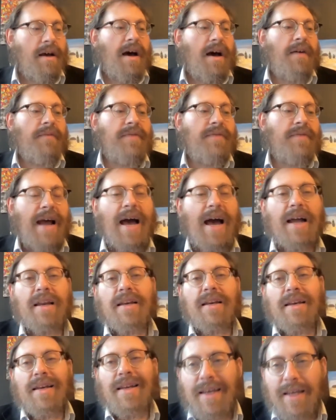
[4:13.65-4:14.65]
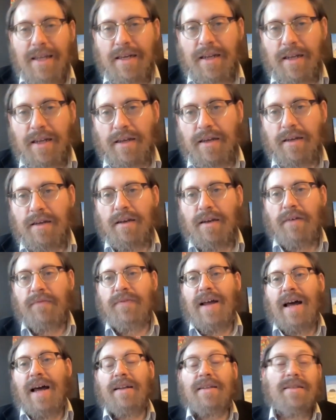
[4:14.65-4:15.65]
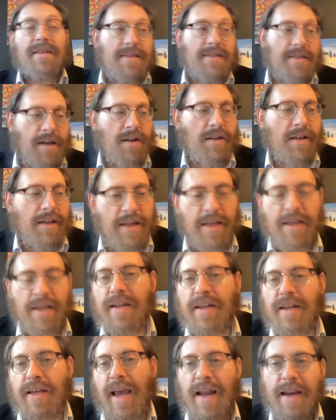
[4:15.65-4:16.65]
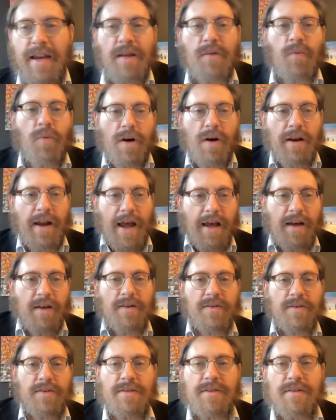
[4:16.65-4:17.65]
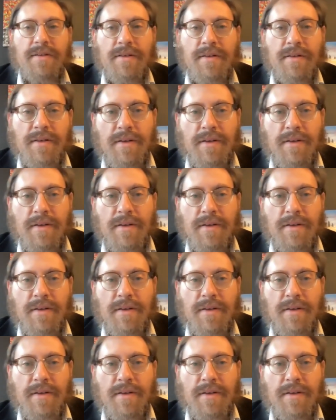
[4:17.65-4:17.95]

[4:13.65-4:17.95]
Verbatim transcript: of not needing, of not necessarily needing anyone else